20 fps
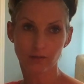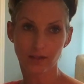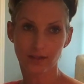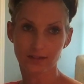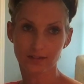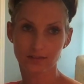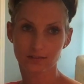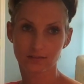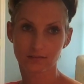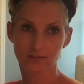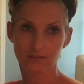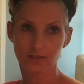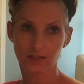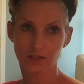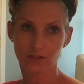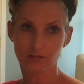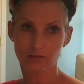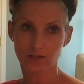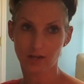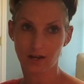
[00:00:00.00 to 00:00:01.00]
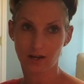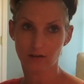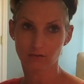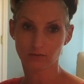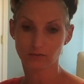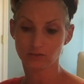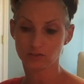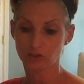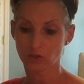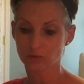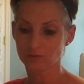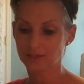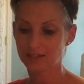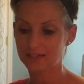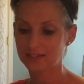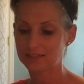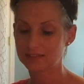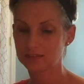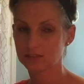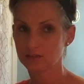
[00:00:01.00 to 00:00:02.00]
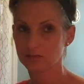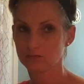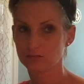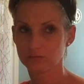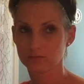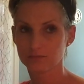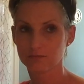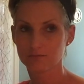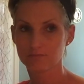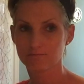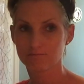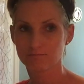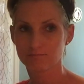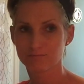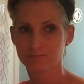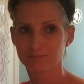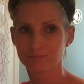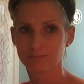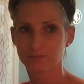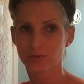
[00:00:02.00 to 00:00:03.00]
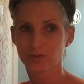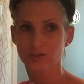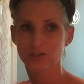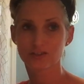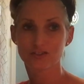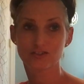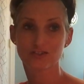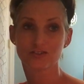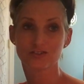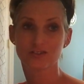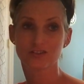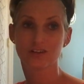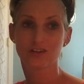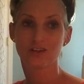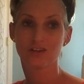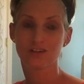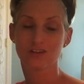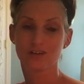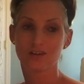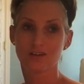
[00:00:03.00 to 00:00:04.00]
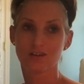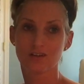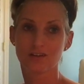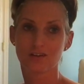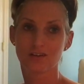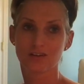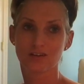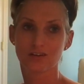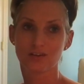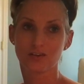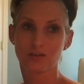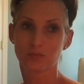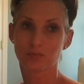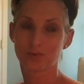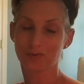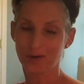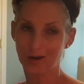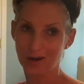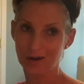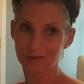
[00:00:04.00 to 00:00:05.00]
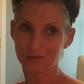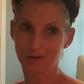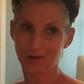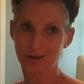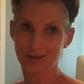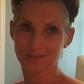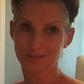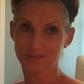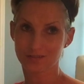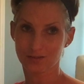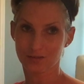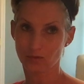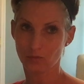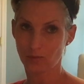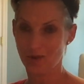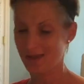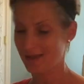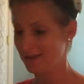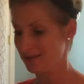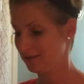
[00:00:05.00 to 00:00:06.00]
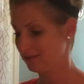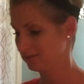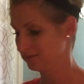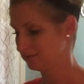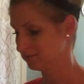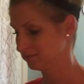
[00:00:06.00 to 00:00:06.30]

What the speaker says: let it get you down. Don't let it push your progress away.